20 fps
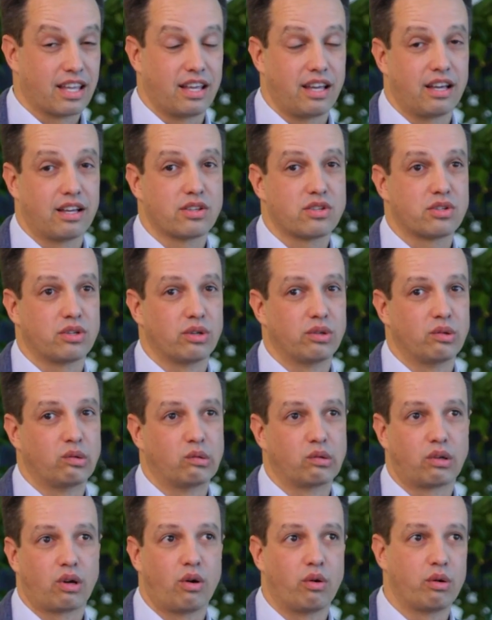Yeah,
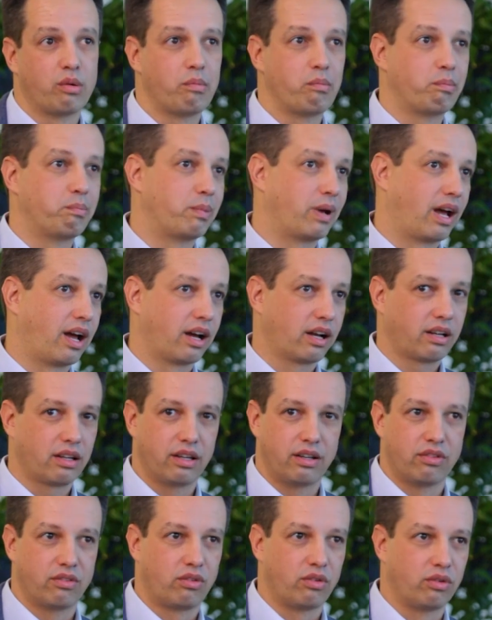so going back
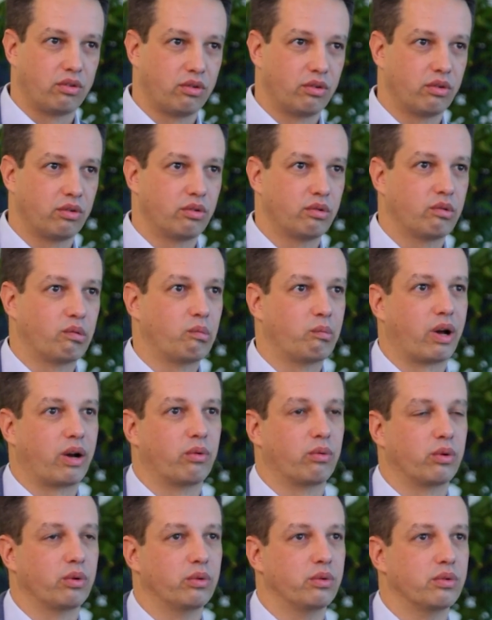into my
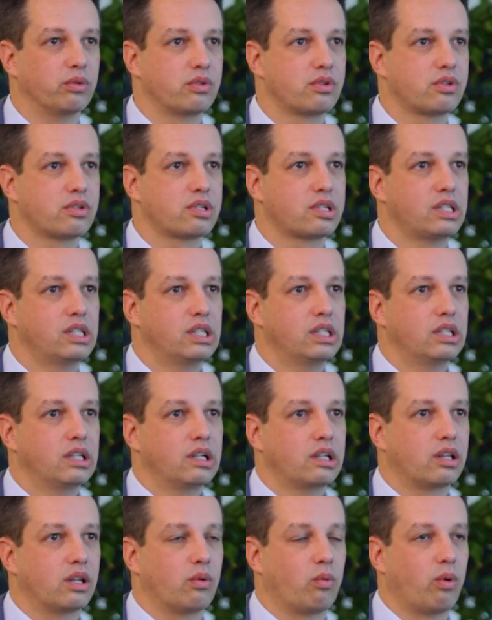roots,
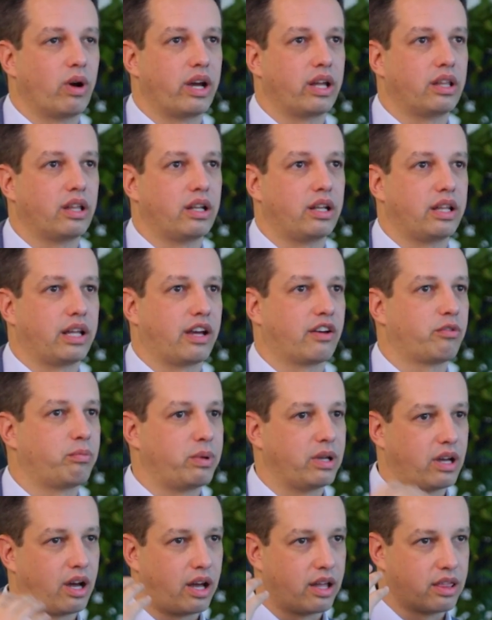the way that the
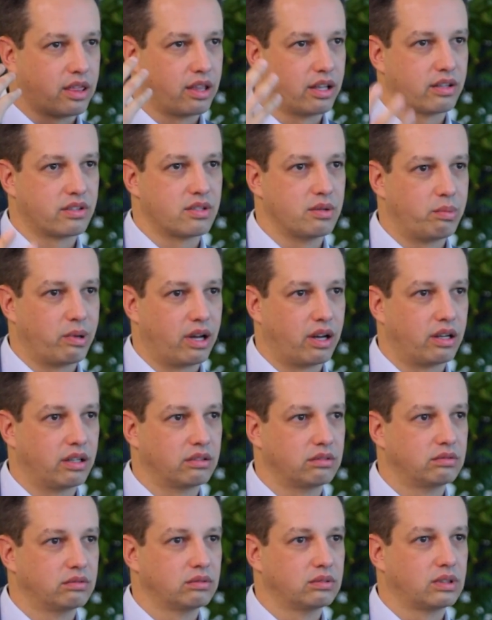FBI thinks
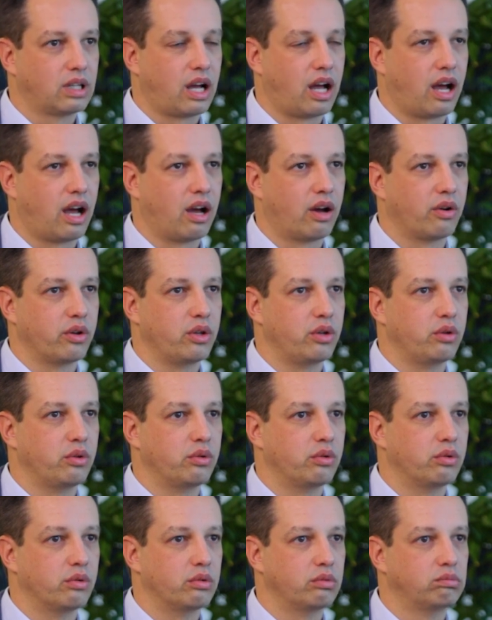about how
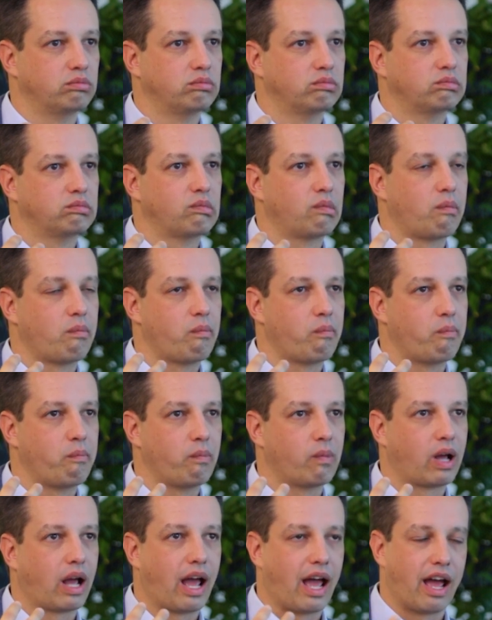you
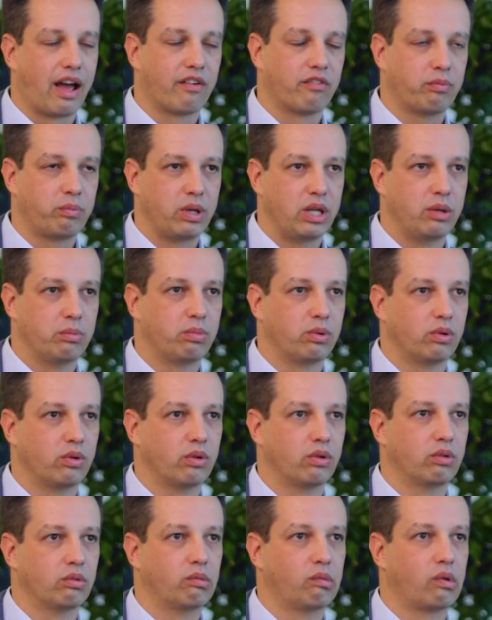have
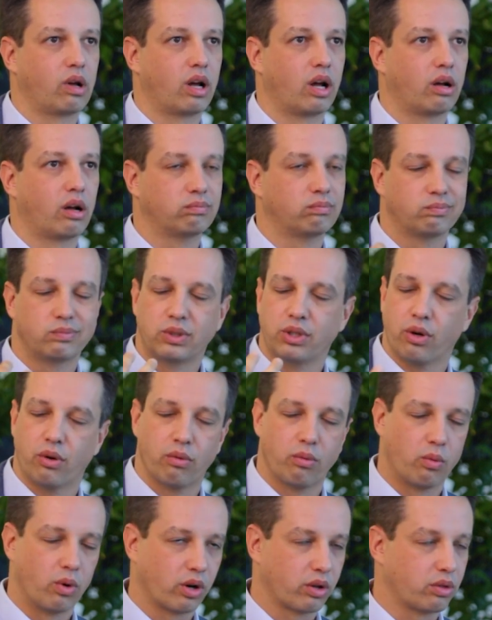people,
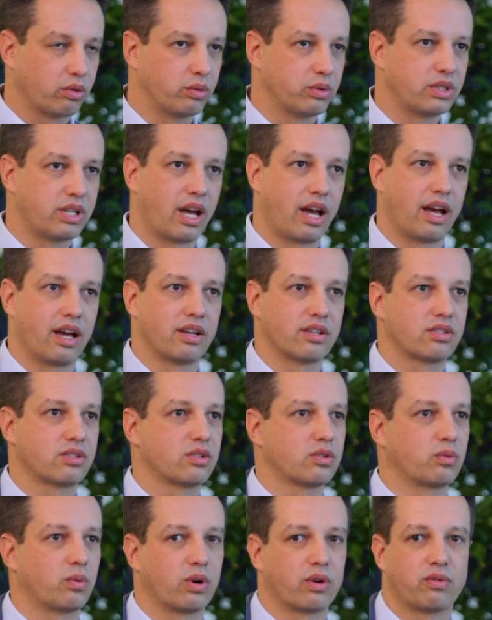work through
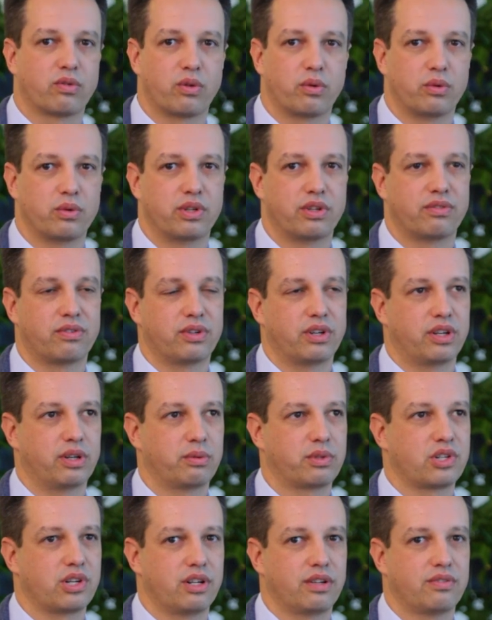tasks, work through different
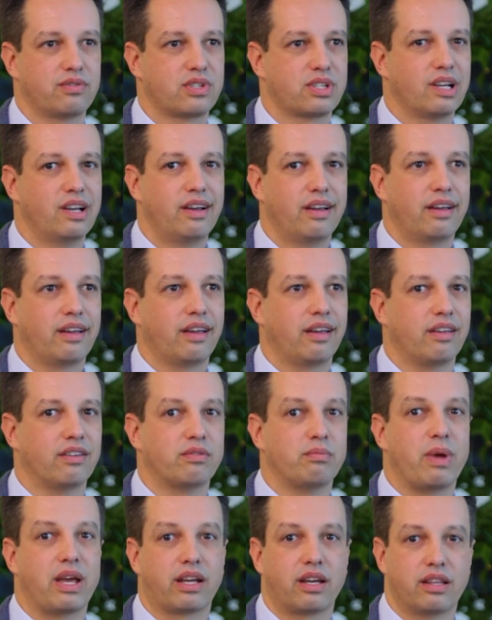initiatives,
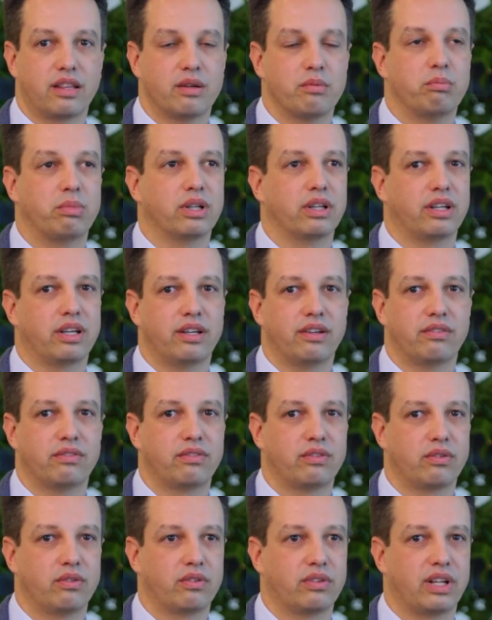is making them
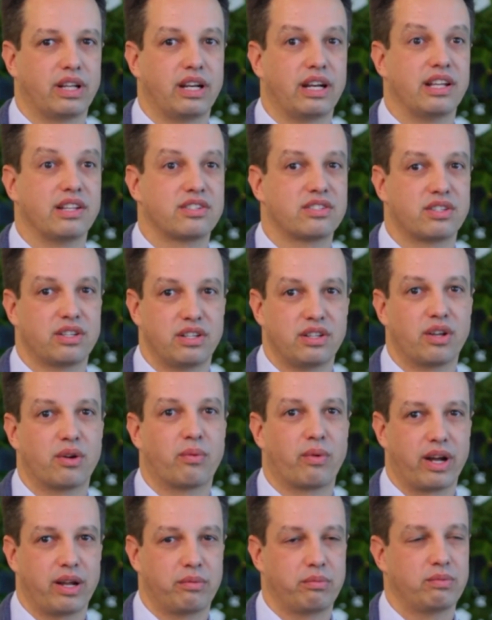believe that it's in the
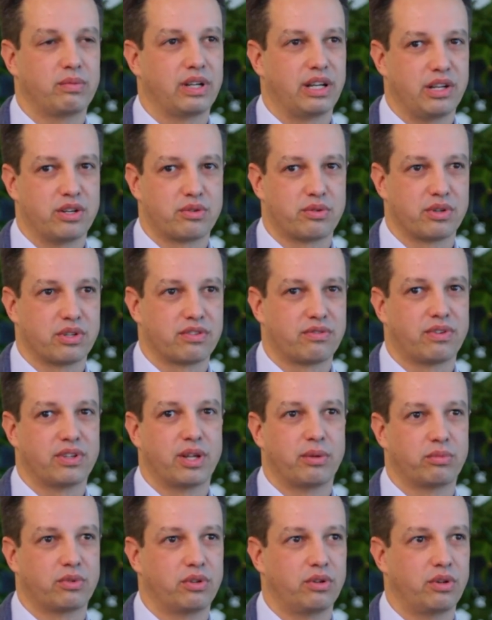right interest for
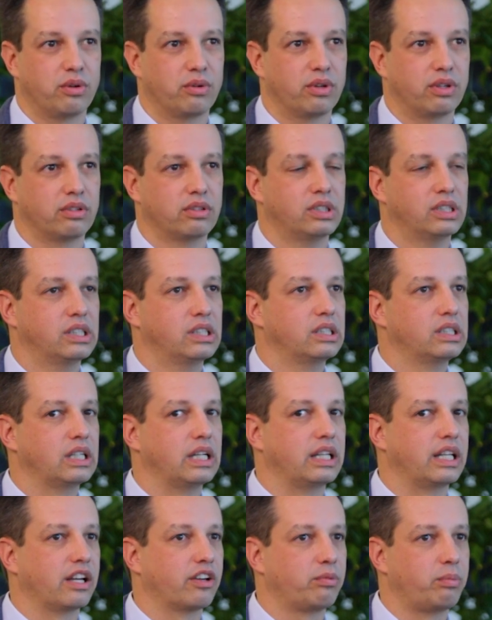them to do it.
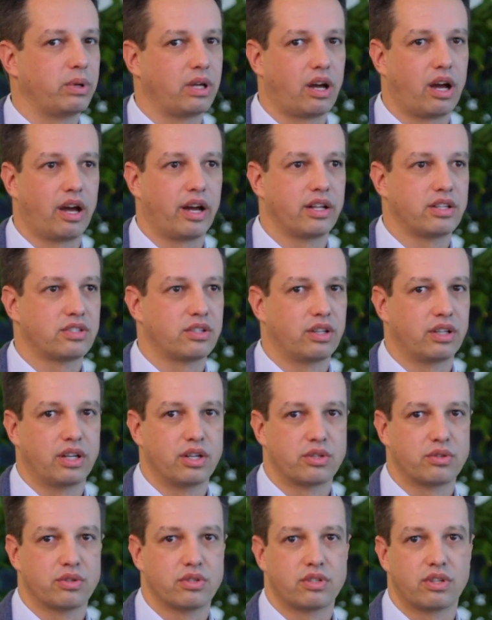In the FBI, it's to the
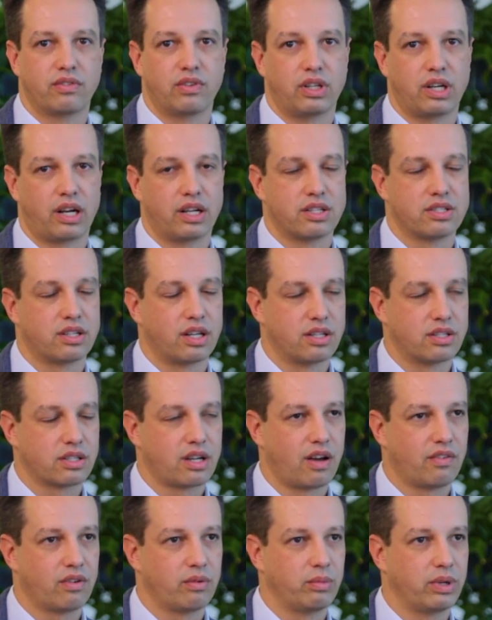interest of the United States
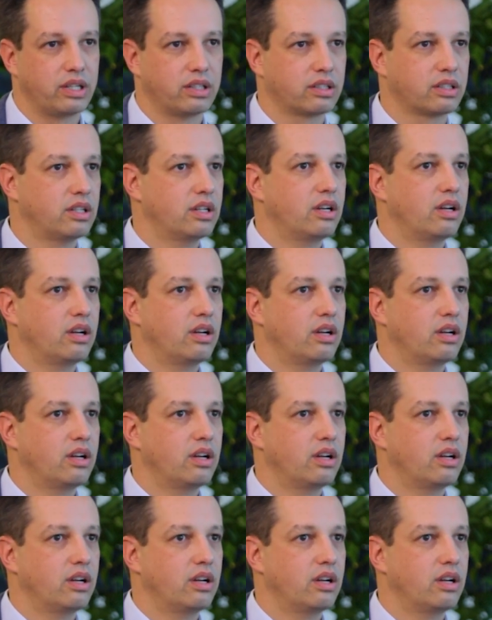government.